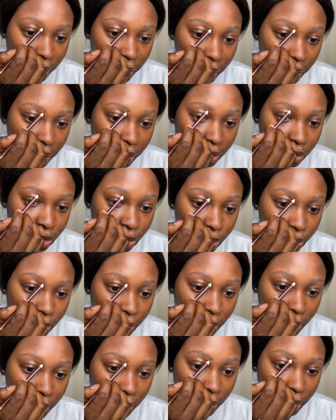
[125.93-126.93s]
a
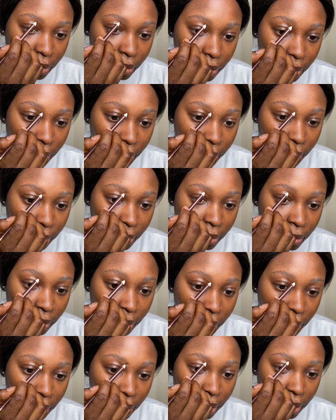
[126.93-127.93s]
stroke,
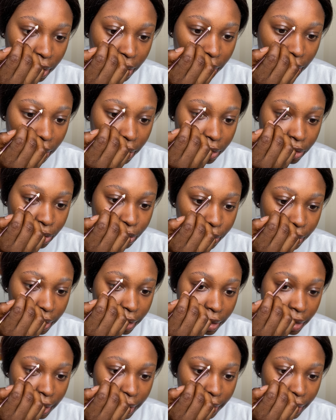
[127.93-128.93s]
a straight
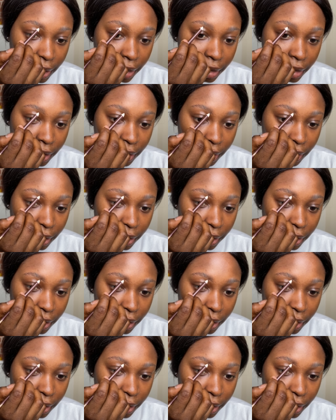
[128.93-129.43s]
line.